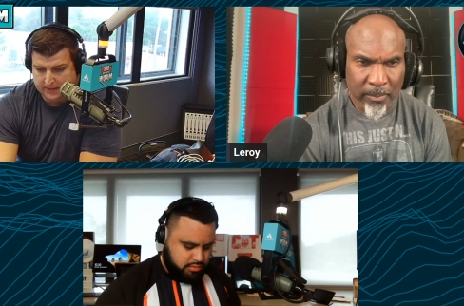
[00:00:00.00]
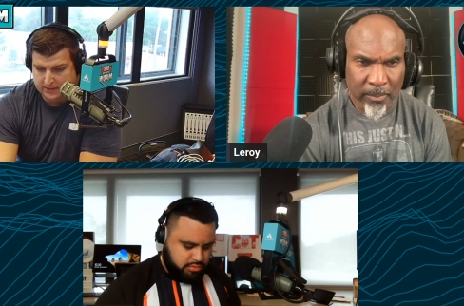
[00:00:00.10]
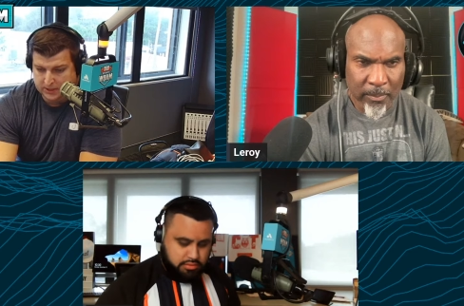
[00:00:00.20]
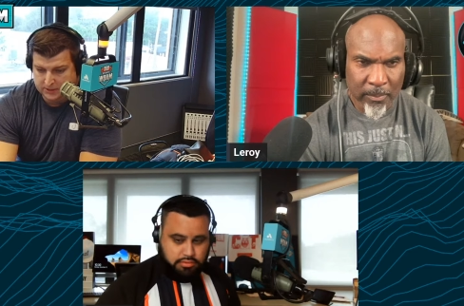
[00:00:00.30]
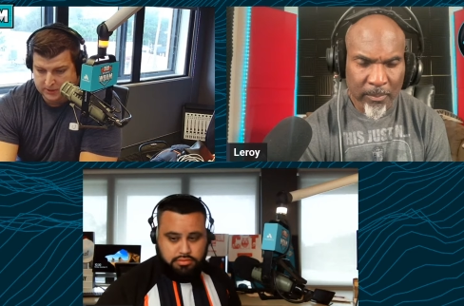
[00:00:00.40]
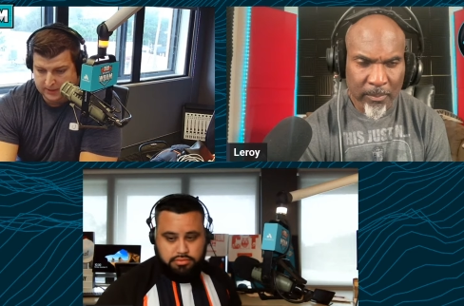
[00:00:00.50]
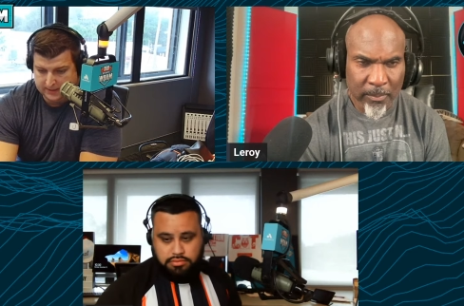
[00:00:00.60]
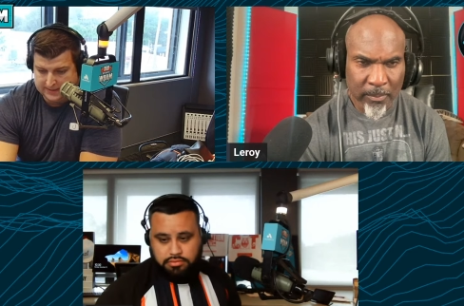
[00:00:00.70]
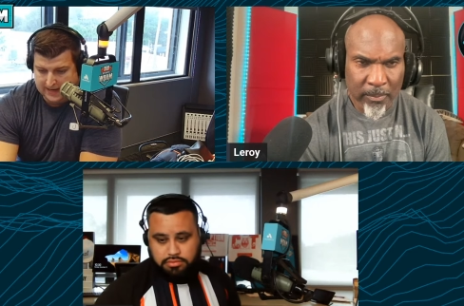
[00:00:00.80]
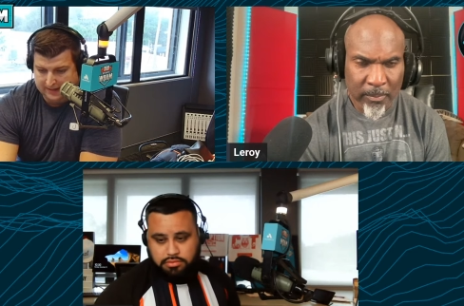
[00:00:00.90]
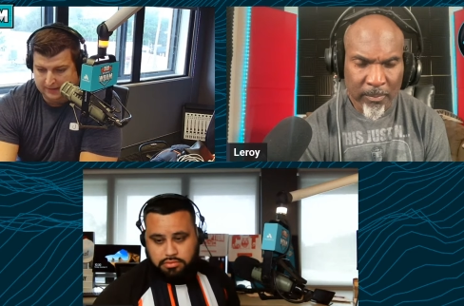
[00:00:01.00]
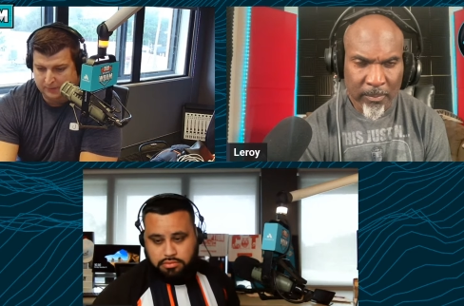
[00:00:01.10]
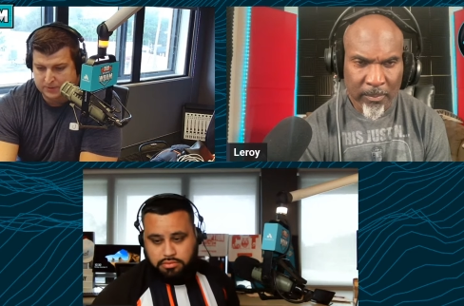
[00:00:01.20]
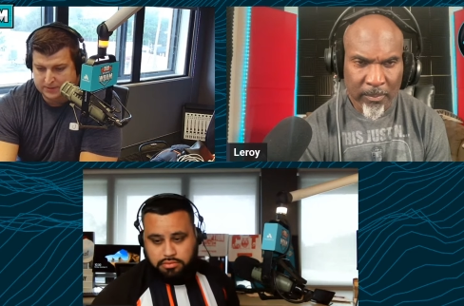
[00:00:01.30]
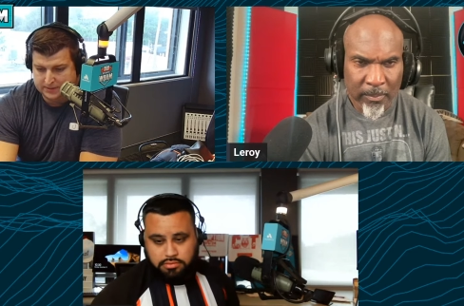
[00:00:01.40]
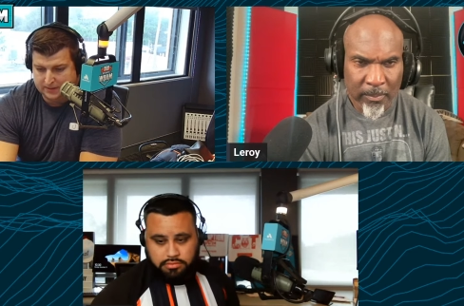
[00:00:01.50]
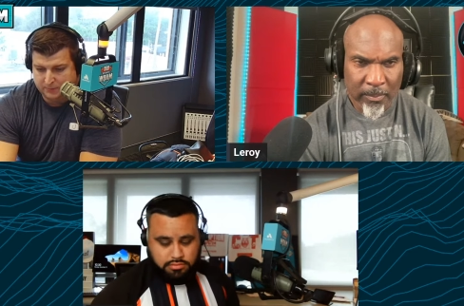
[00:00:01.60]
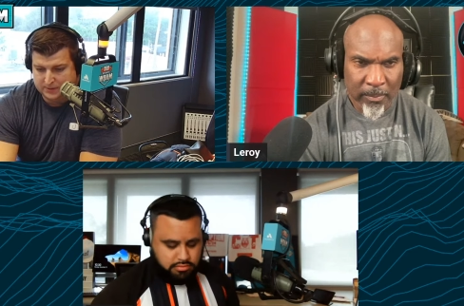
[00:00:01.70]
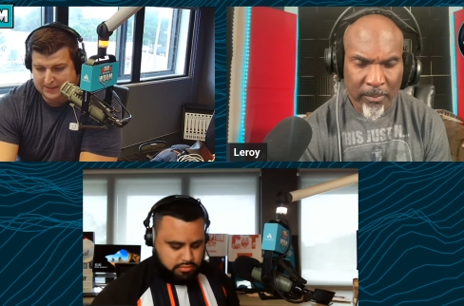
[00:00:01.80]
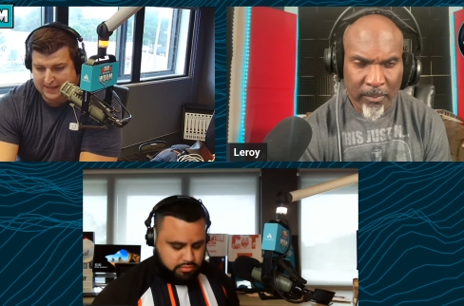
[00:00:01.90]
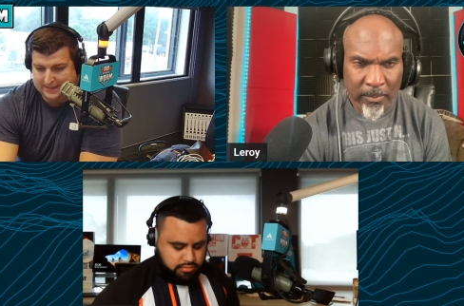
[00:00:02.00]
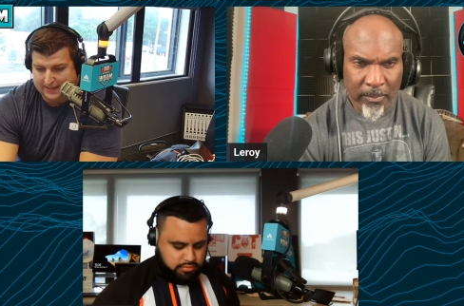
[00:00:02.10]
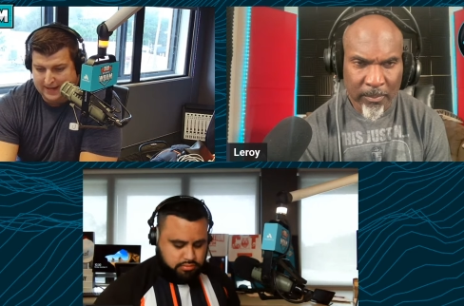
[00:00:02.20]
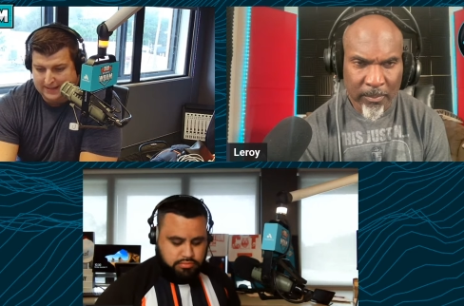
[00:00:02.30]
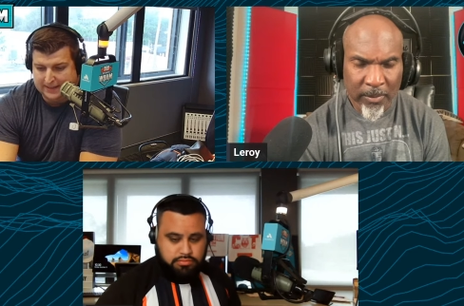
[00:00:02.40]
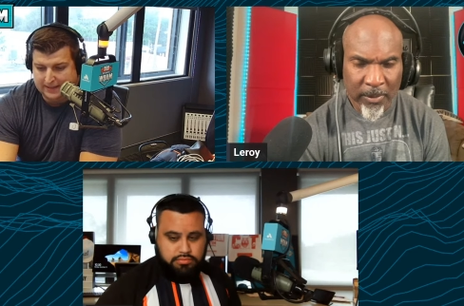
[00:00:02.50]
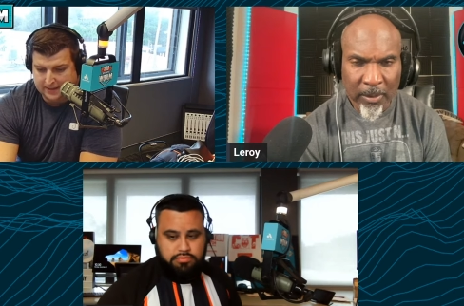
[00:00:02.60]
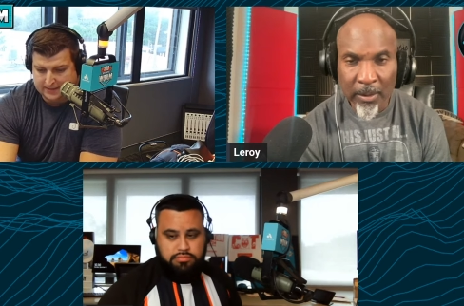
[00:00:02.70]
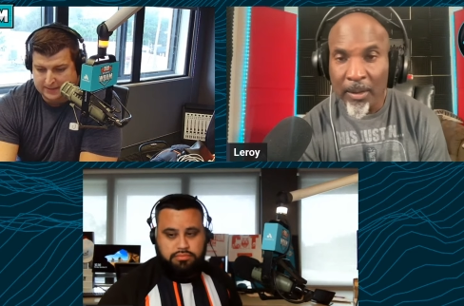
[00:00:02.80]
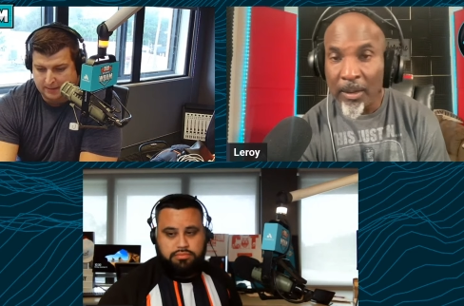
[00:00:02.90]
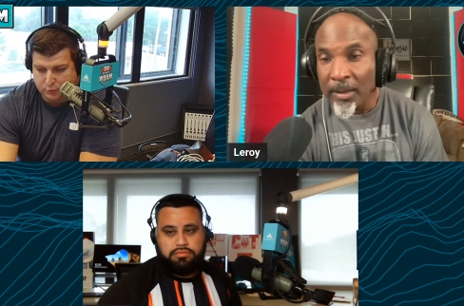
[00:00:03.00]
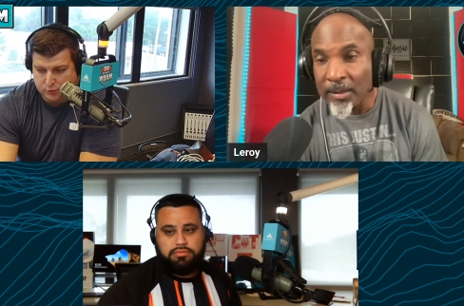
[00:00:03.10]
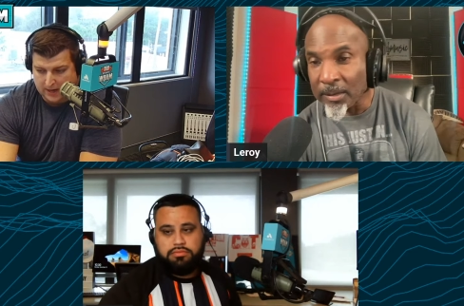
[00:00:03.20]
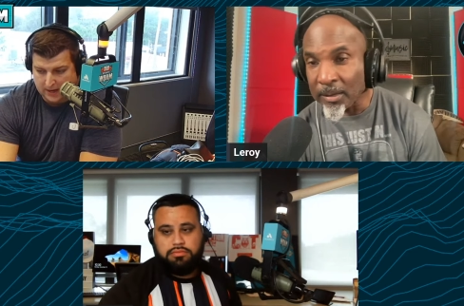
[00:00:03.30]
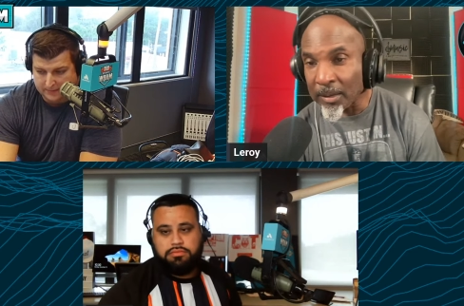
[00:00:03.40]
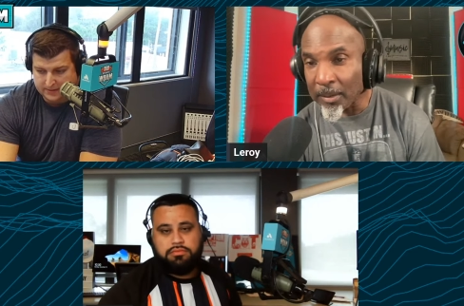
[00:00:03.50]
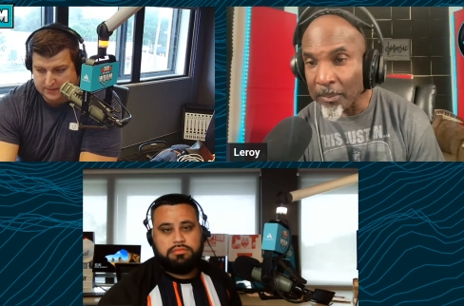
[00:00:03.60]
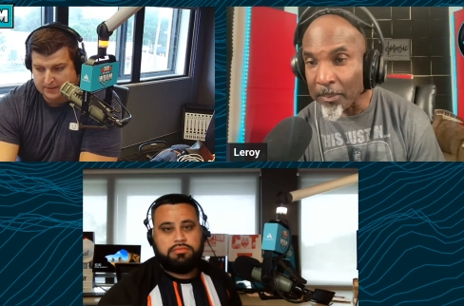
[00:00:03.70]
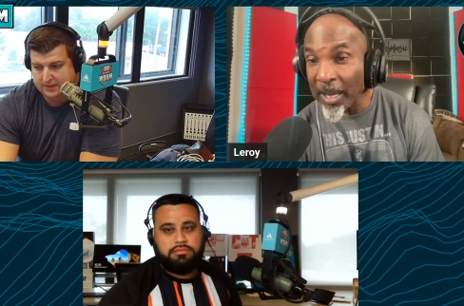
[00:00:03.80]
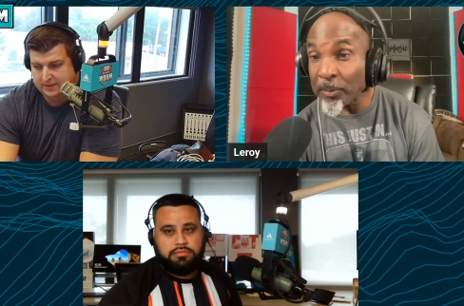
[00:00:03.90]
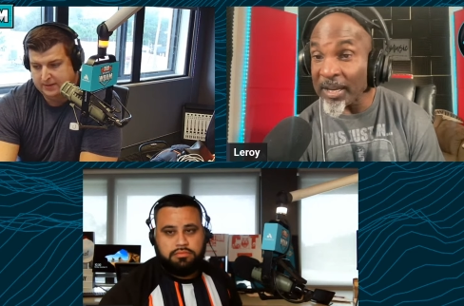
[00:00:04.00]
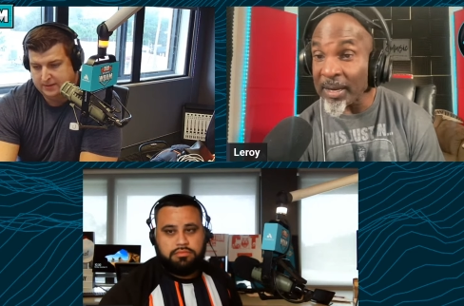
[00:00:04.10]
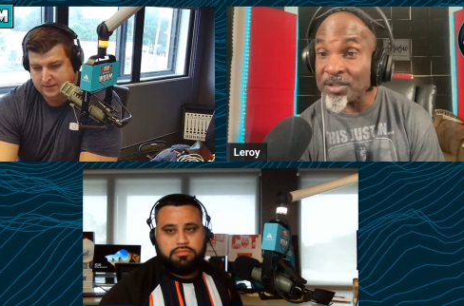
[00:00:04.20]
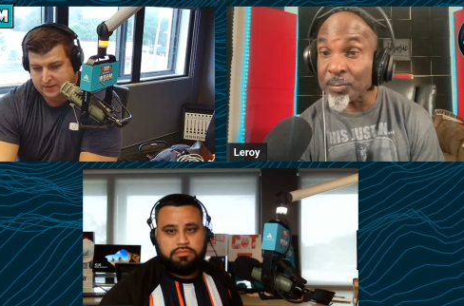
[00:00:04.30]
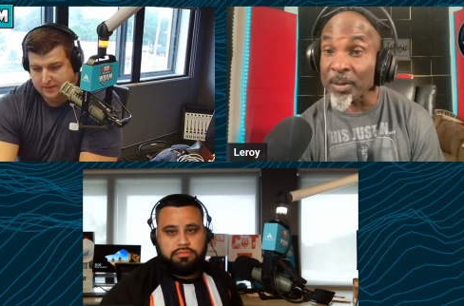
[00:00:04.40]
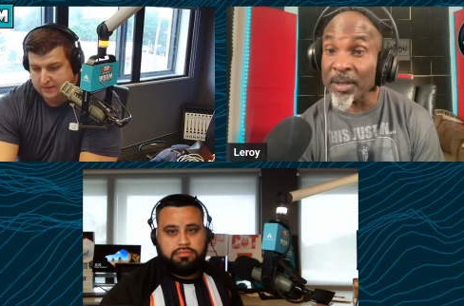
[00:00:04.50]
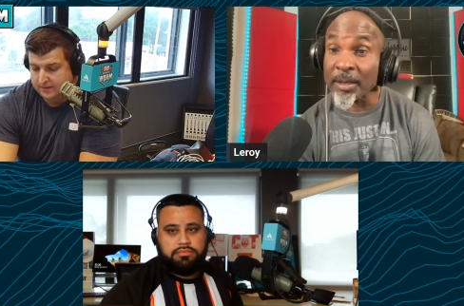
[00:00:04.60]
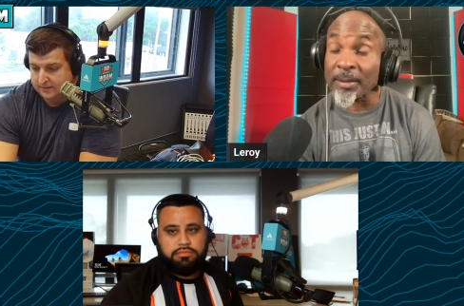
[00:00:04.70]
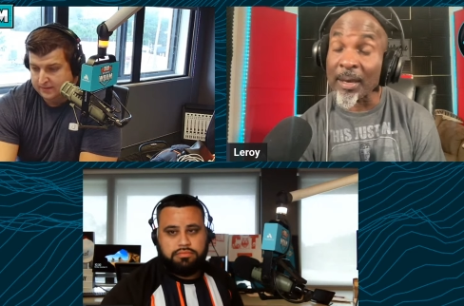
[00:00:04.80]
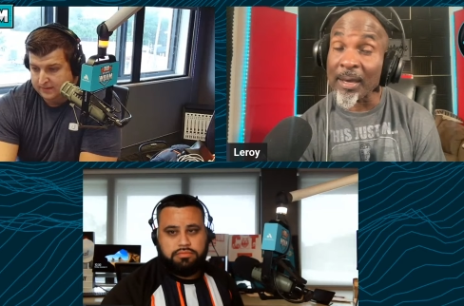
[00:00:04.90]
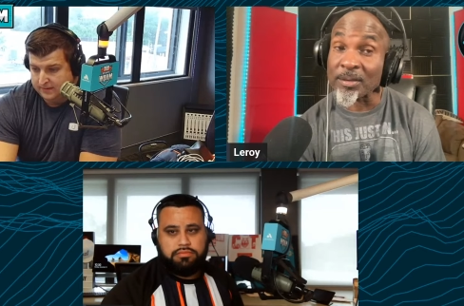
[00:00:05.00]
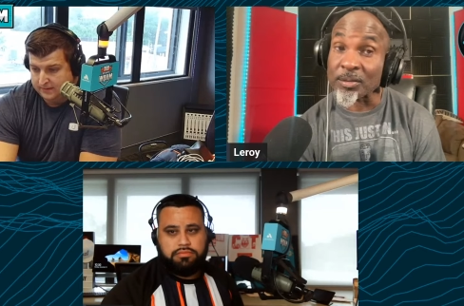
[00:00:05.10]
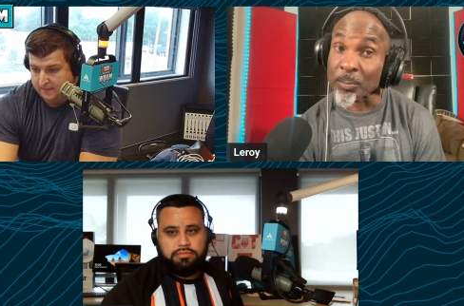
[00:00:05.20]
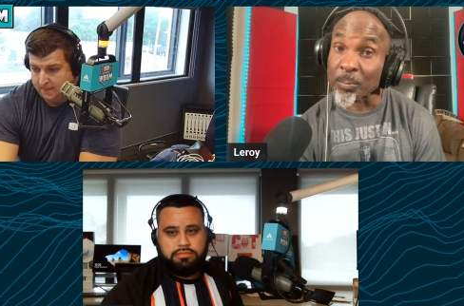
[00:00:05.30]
Speaker 1: plays yesterday. The tackling was uh, was less than ideal on some drives.
Speaker 2: By the way, that's really that's